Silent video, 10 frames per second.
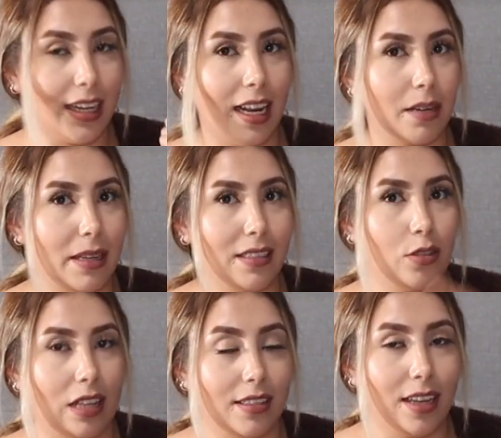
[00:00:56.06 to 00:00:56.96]
like my
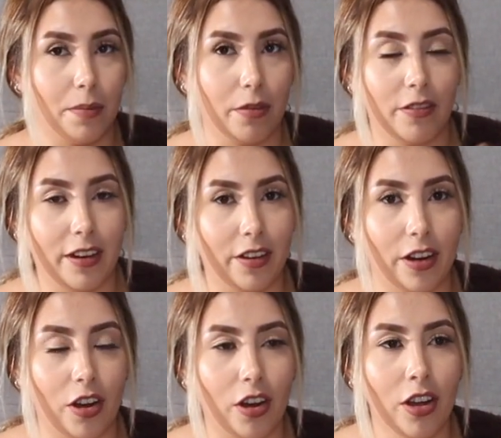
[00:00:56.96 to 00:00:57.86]
side profile
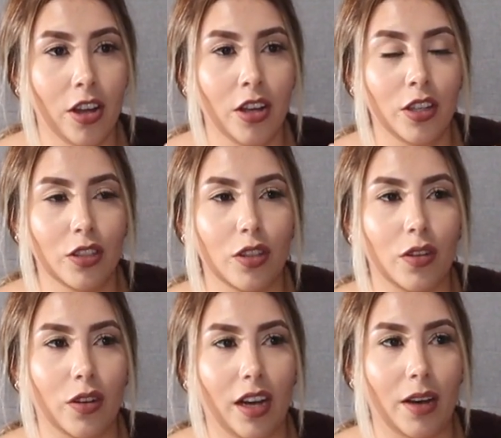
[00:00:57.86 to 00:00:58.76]
at all.
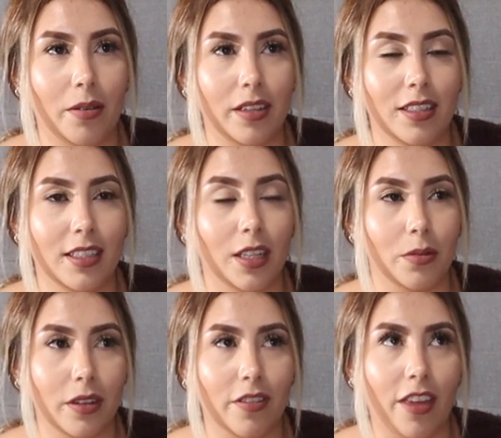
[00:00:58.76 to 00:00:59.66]
So I wanted to
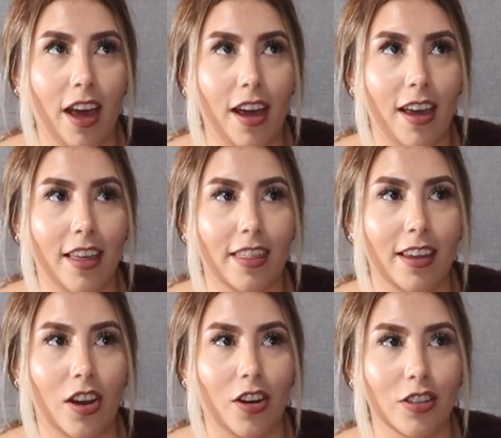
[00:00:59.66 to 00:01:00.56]
get rid of that. And
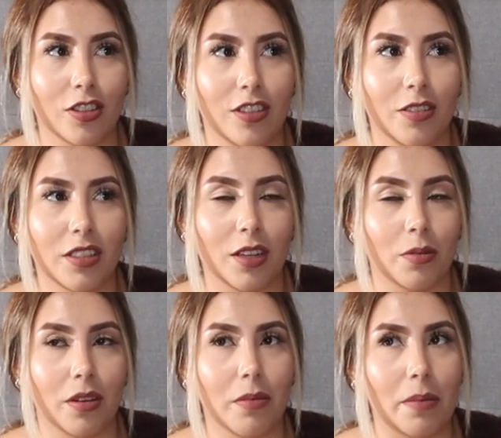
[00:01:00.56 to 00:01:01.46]
then also it was like
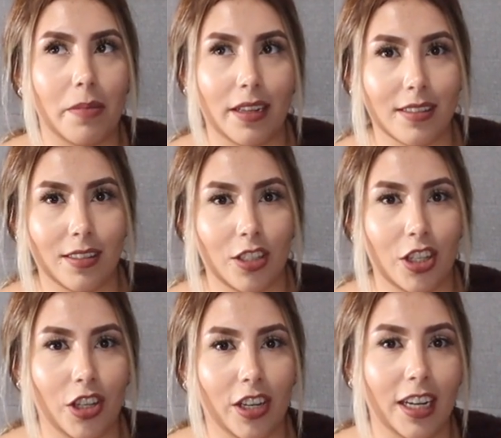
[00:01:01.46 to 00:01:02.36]
one of my biggest
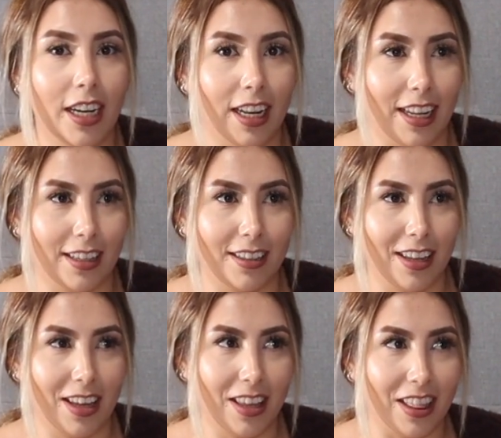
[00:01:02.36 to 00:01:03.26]
insecurity, and like
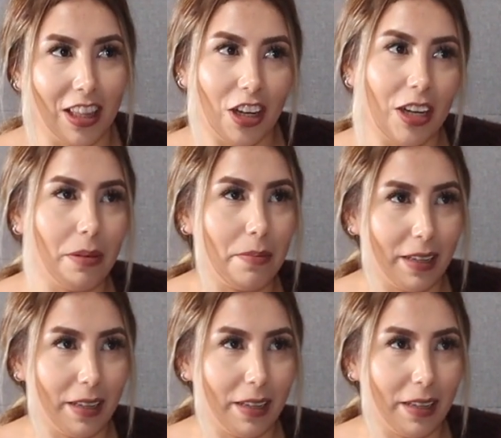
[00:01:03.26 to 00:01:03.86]
literally my